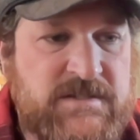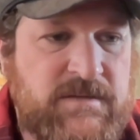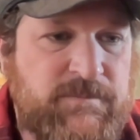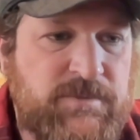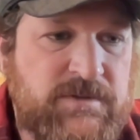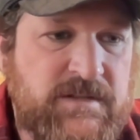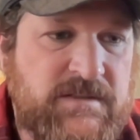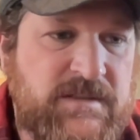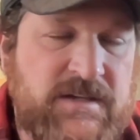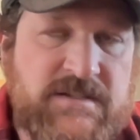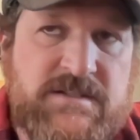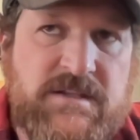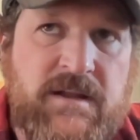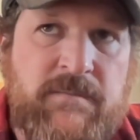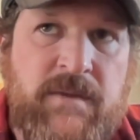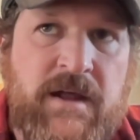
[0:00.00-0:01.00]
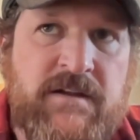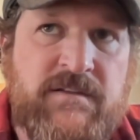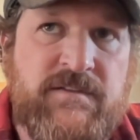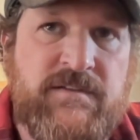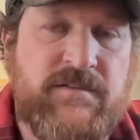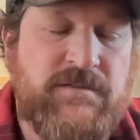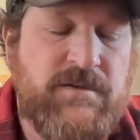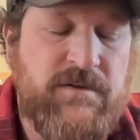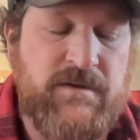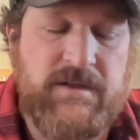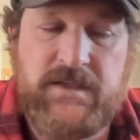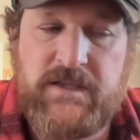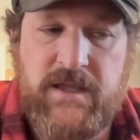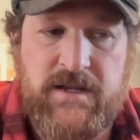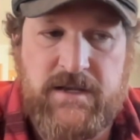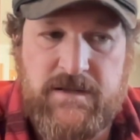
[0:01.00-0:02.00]
to put the things that I'm not necessarily
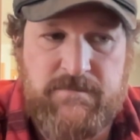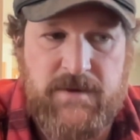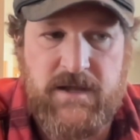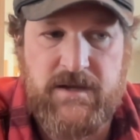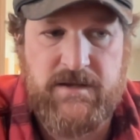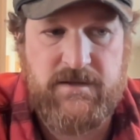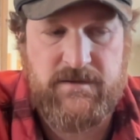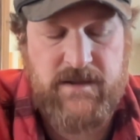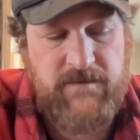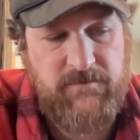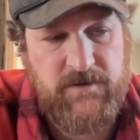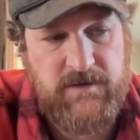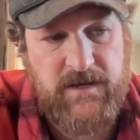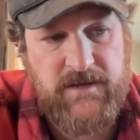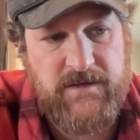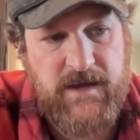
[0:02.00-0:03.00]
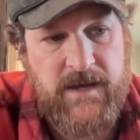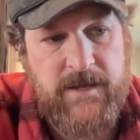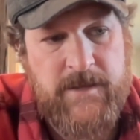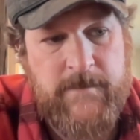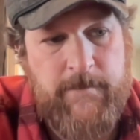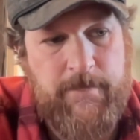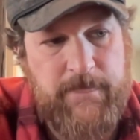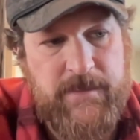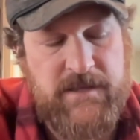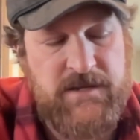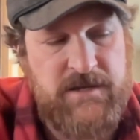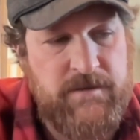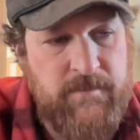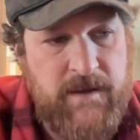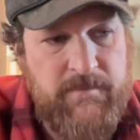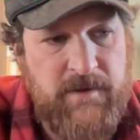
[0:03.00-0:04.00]
getting in my everyday diet
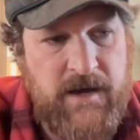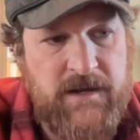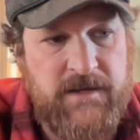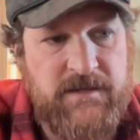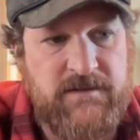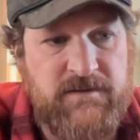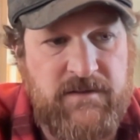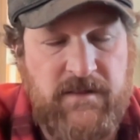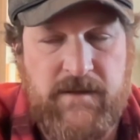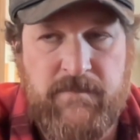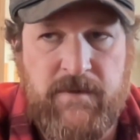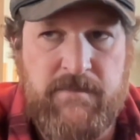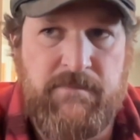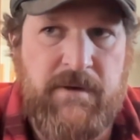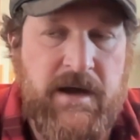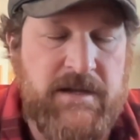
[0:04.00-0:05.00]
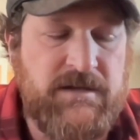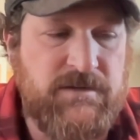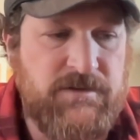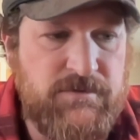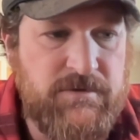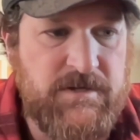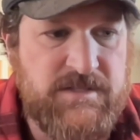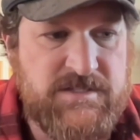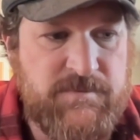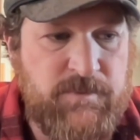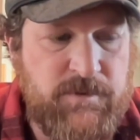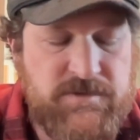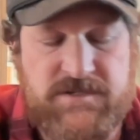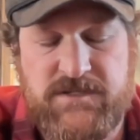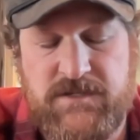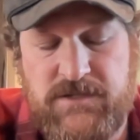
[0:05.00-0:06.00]
into my body, to let my body do what it's
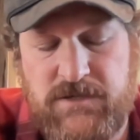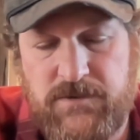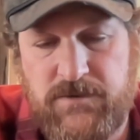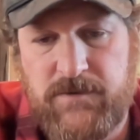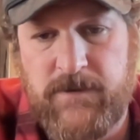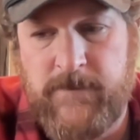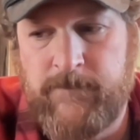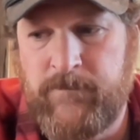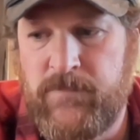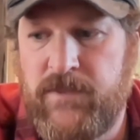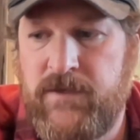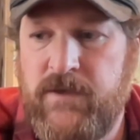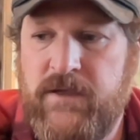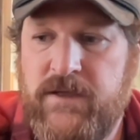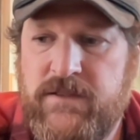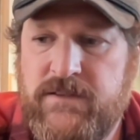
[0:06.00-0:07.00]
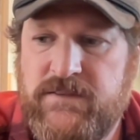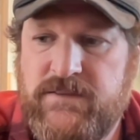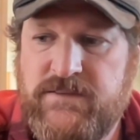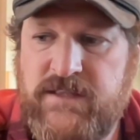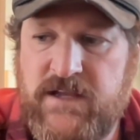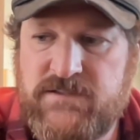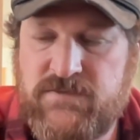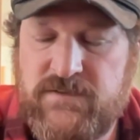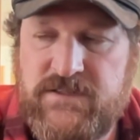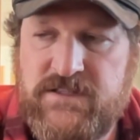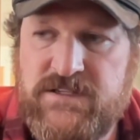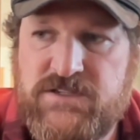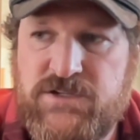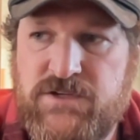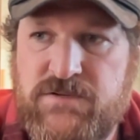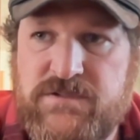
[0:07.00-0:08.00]
supposed to do. That's what
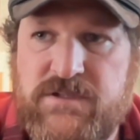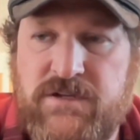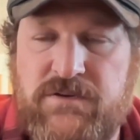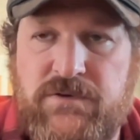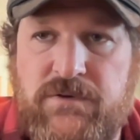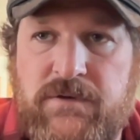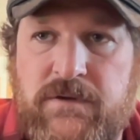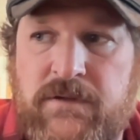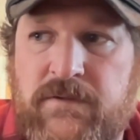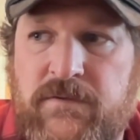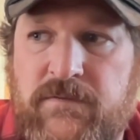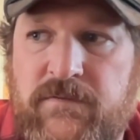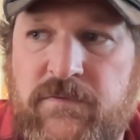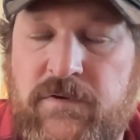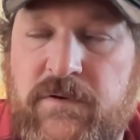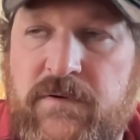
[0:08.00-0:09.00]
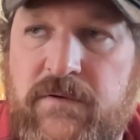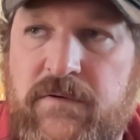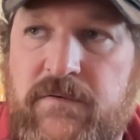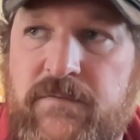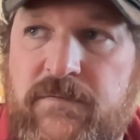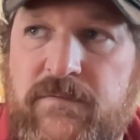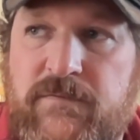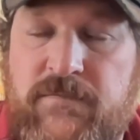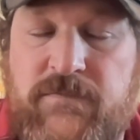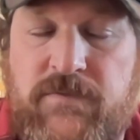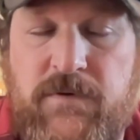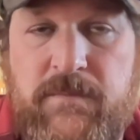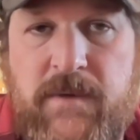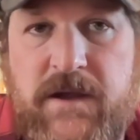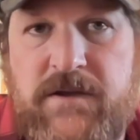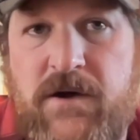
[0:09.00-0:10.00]
these chews are doing for
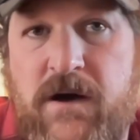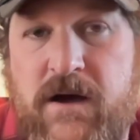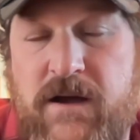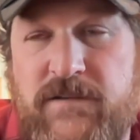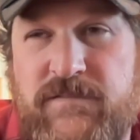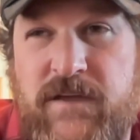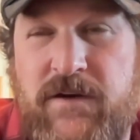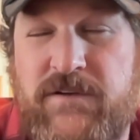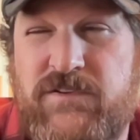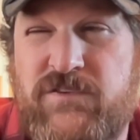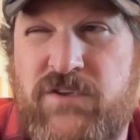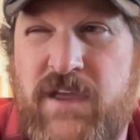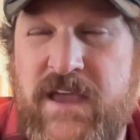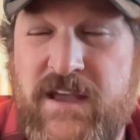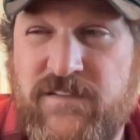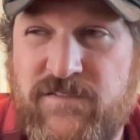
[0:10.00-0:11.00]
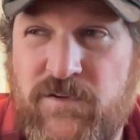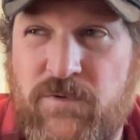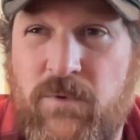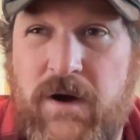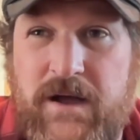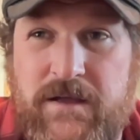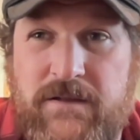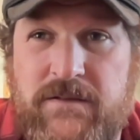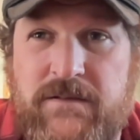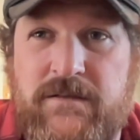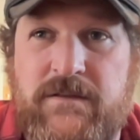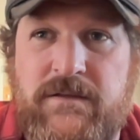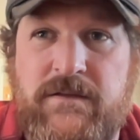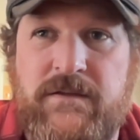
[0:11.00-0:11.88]
my dogs. Now, it takes a while.